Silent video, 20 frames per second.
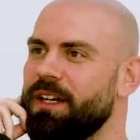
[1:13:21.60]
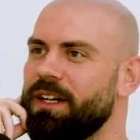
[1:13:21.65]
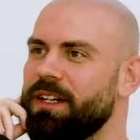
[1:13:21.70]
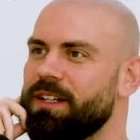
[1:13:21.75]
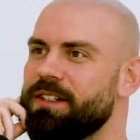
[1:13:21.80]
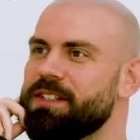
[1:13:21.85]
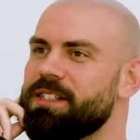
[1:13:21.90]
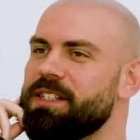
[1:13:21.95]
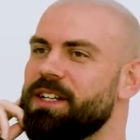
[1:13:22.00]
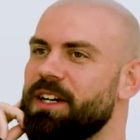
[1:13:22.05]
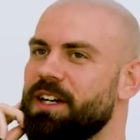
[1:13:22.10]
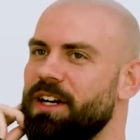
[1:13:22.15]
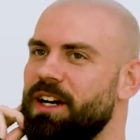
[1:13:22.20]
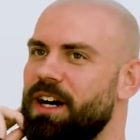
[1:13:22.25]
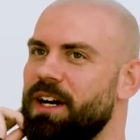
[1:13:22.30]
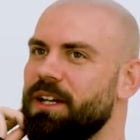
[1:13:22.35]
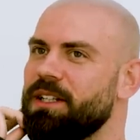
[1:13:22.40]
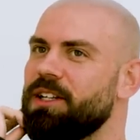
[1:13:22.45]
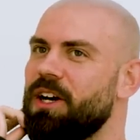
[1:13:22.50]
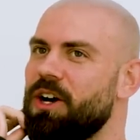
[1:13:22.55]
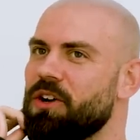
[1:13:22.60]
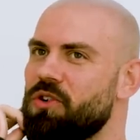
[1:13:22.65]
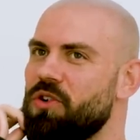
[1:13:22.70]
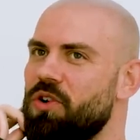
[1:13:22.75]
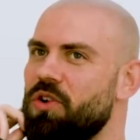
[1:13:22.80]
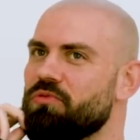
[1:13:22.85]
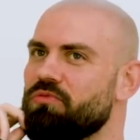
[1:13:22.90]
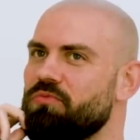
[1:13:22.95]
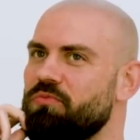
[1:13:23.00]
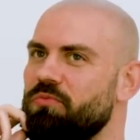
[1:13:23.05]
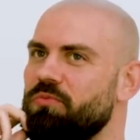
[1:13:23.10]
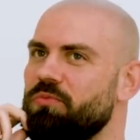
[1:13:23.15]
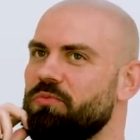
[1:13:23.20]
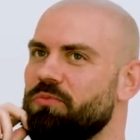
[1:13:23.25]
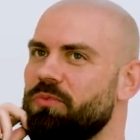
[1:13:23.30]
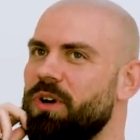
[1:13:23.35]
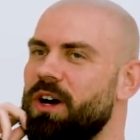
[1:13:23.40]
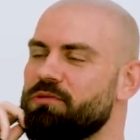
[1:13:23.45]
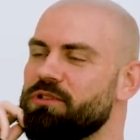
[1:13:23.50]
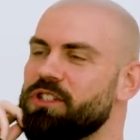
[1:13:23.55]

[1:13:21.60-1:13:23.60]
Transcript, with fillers: And I was like, I I got I